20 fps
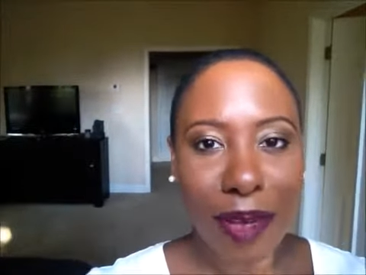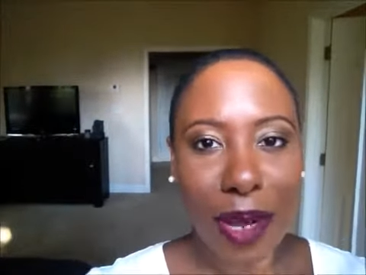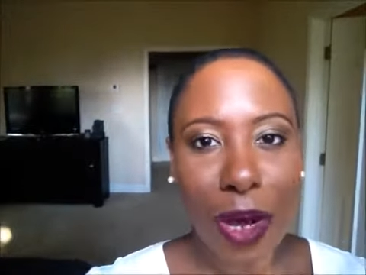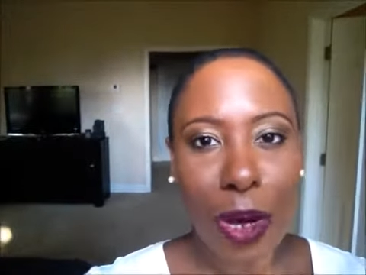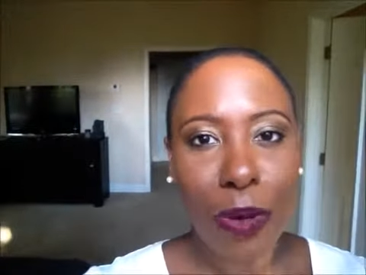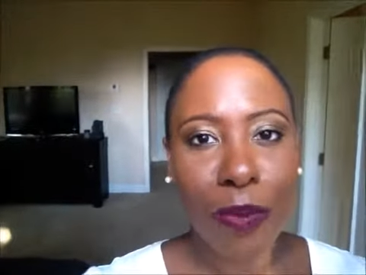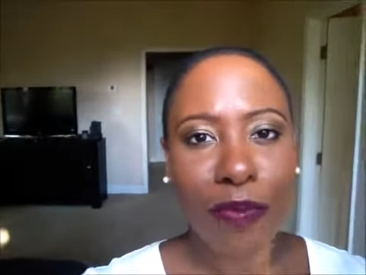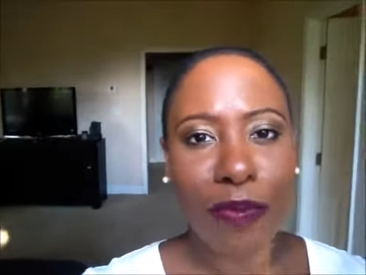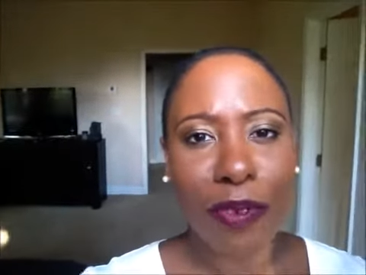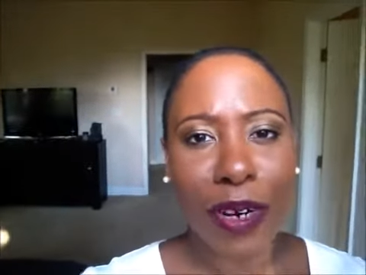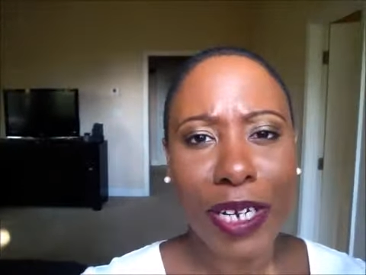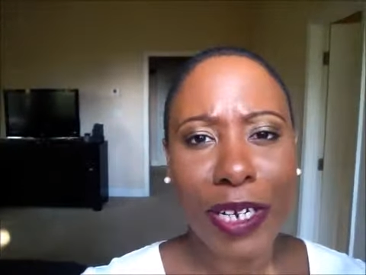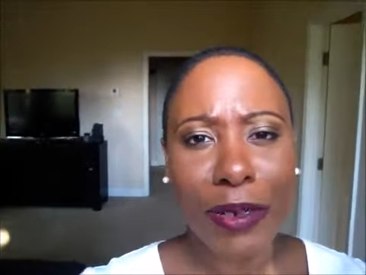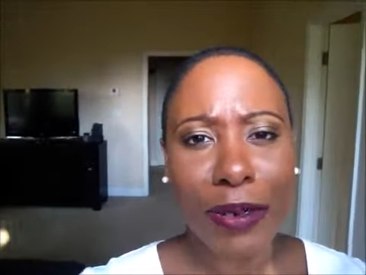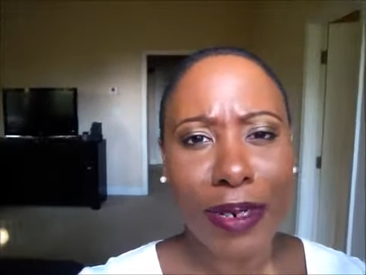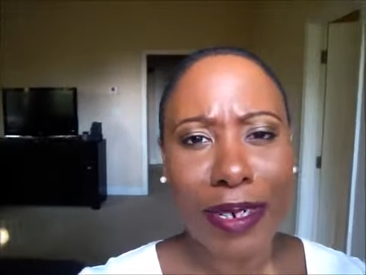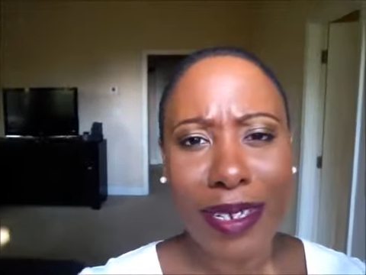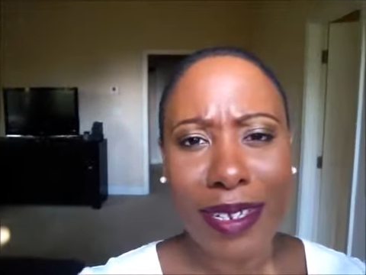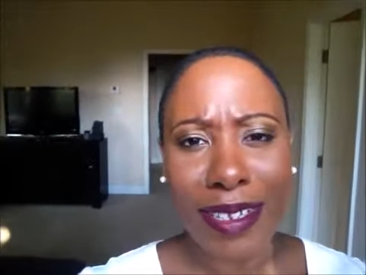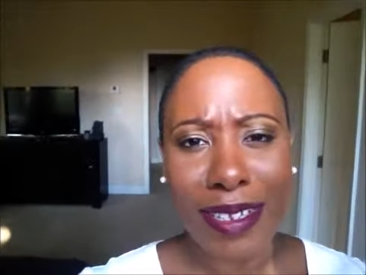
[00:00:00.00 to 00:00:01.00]
home
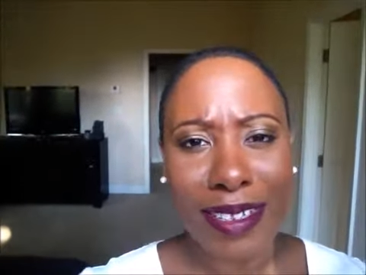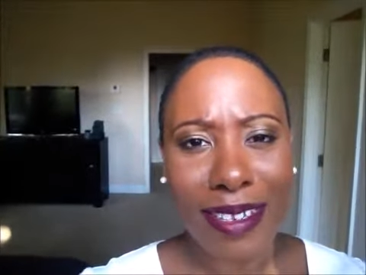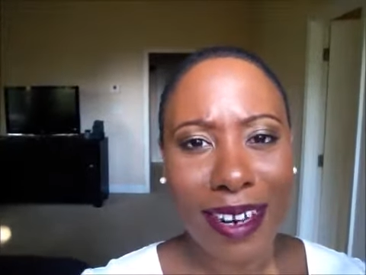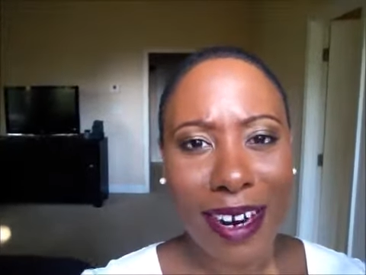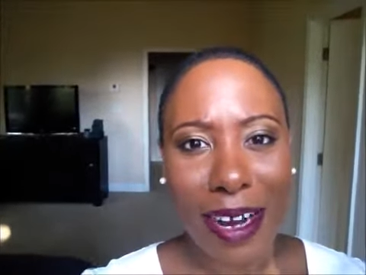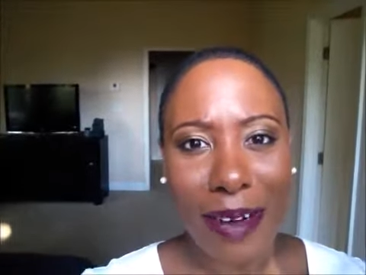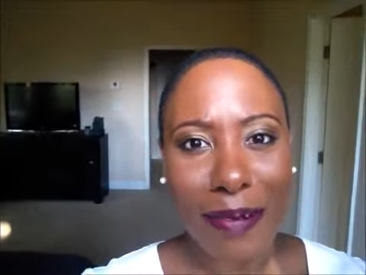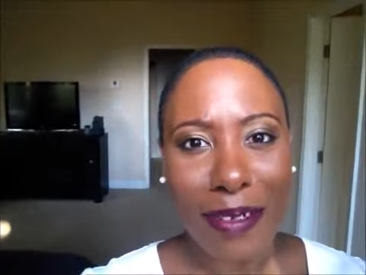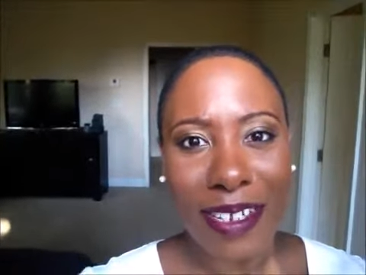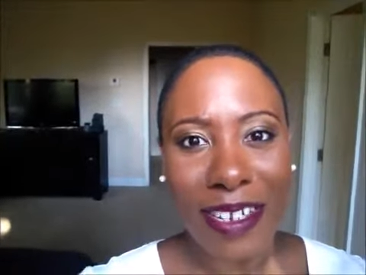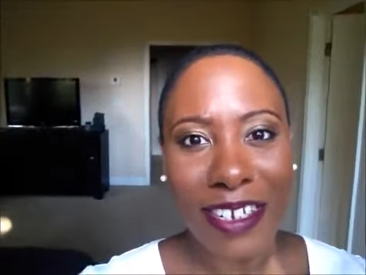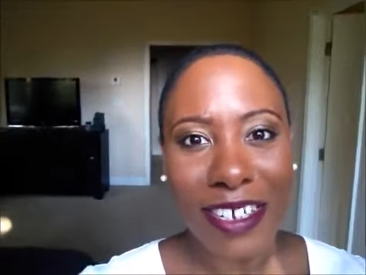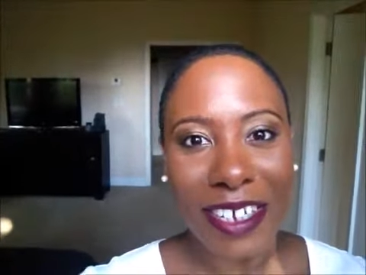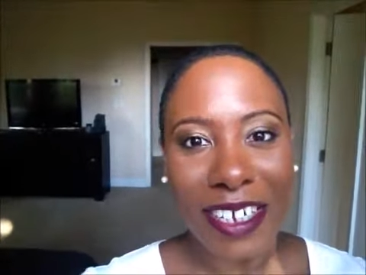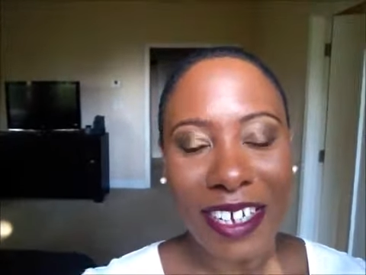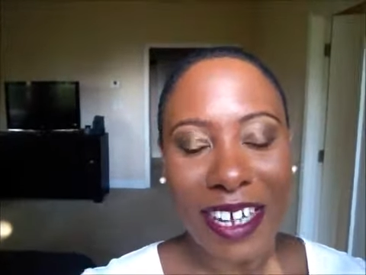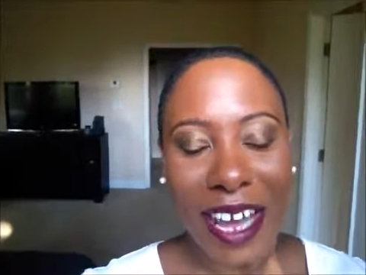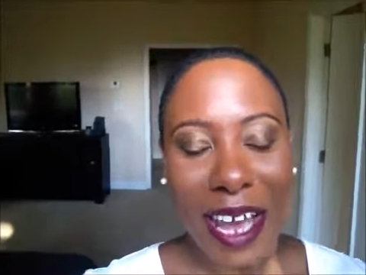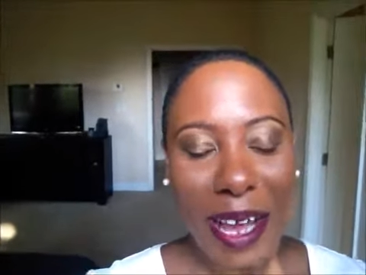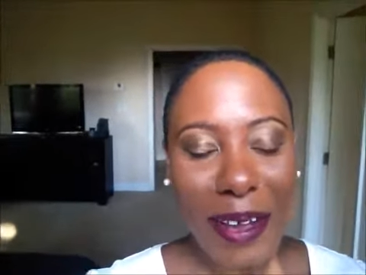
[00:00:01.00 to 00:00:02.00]
fragrance that I was
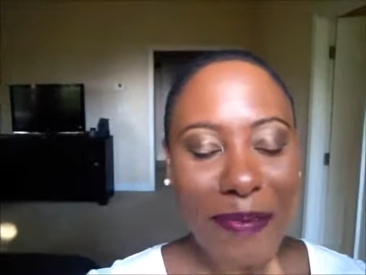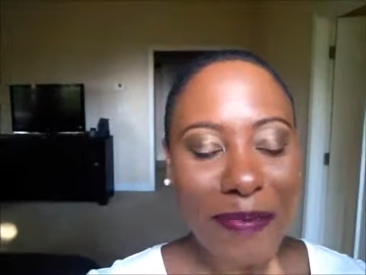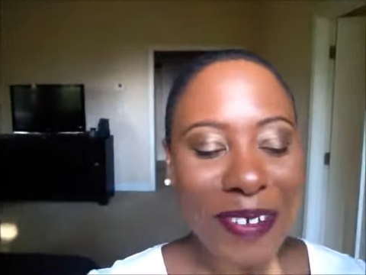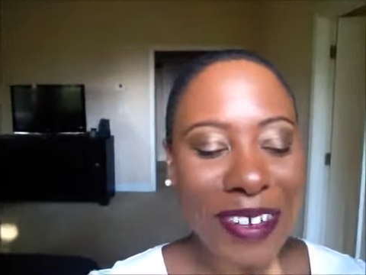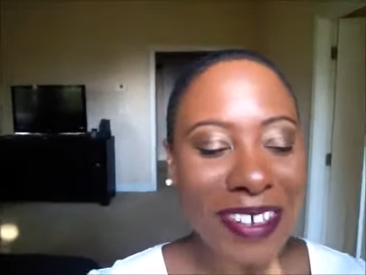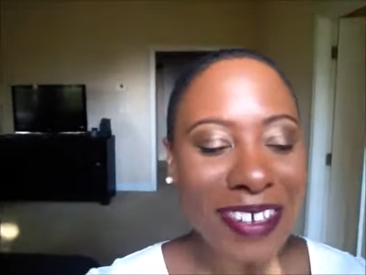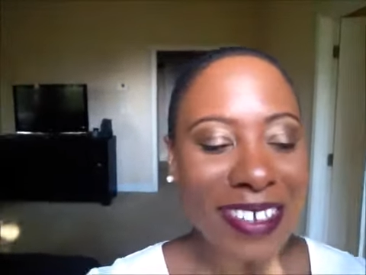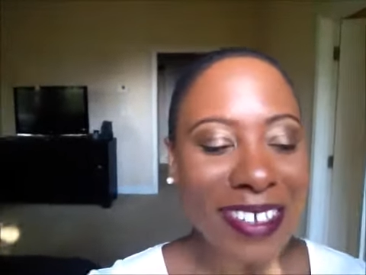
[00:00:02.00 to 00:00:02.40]
looking at.